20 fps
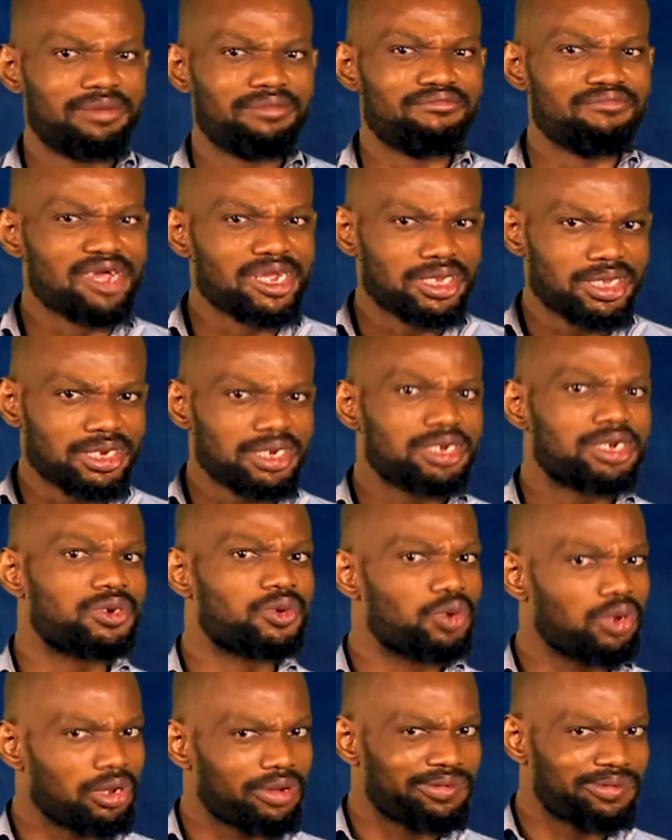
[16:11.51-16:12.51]
maintaining the
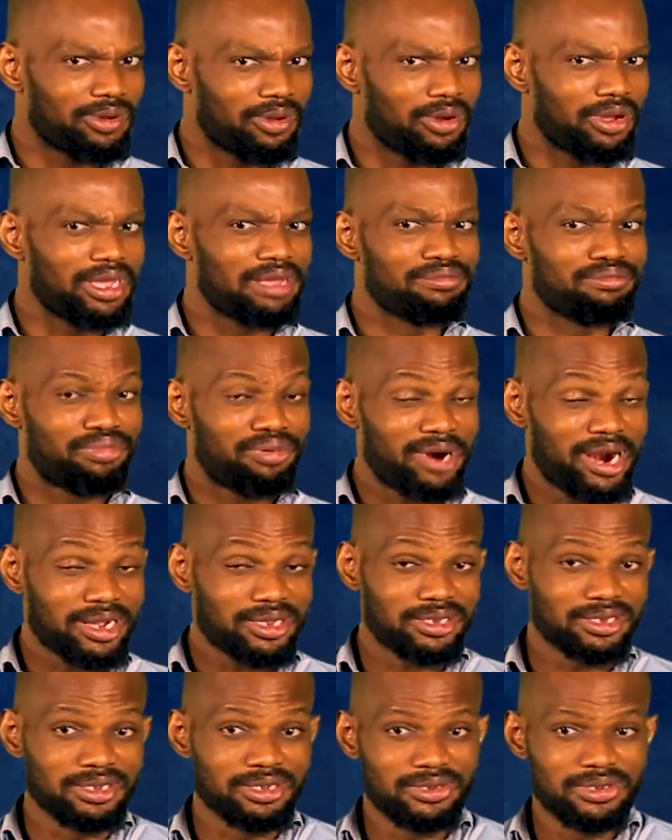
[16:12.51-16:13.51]
rule of law in
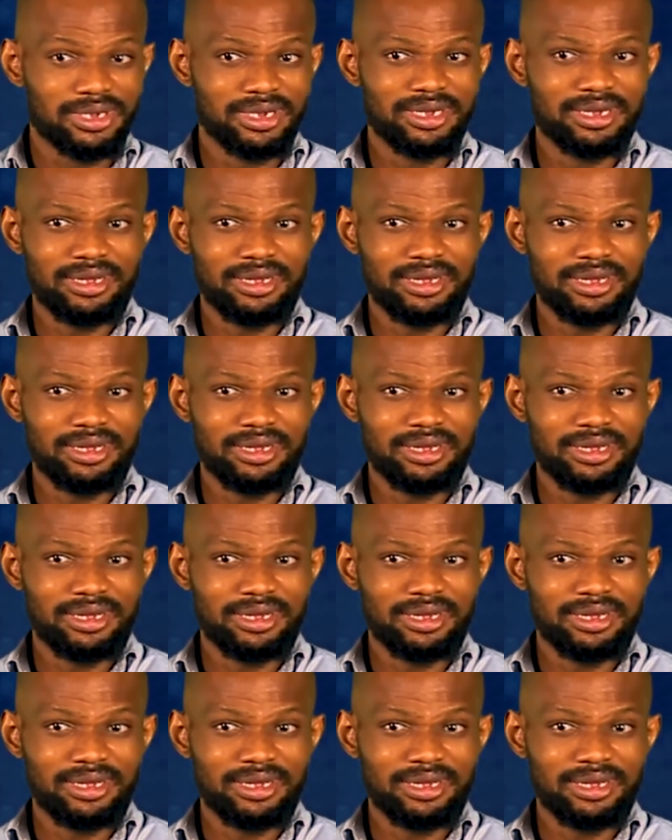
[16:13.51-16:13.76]
practice